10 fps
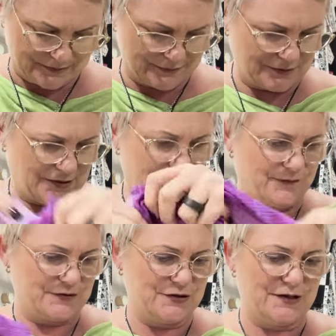And if
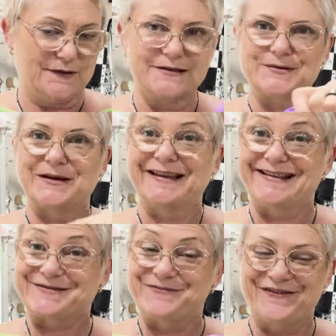I turn it this way,
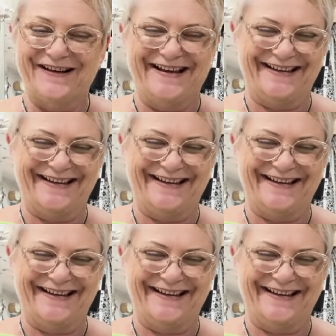there's more.